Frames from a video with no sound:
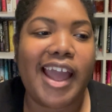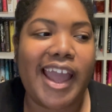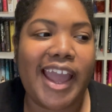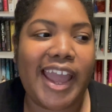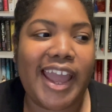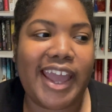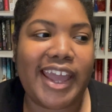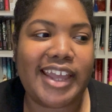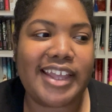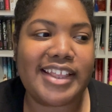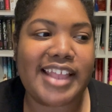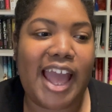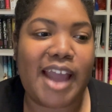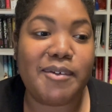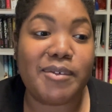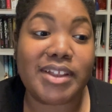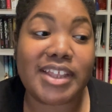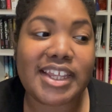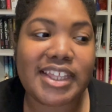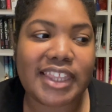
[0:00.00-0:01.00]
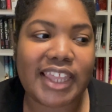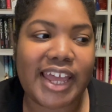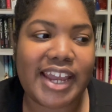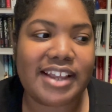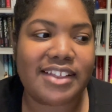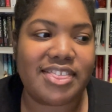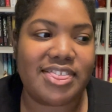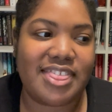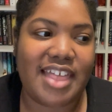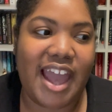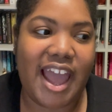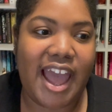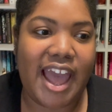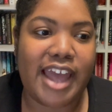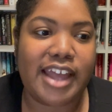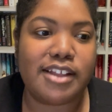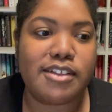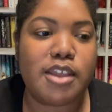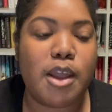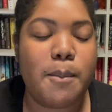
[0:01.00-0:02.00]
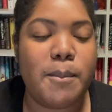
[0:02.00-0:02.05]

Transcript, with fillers: and I really like that,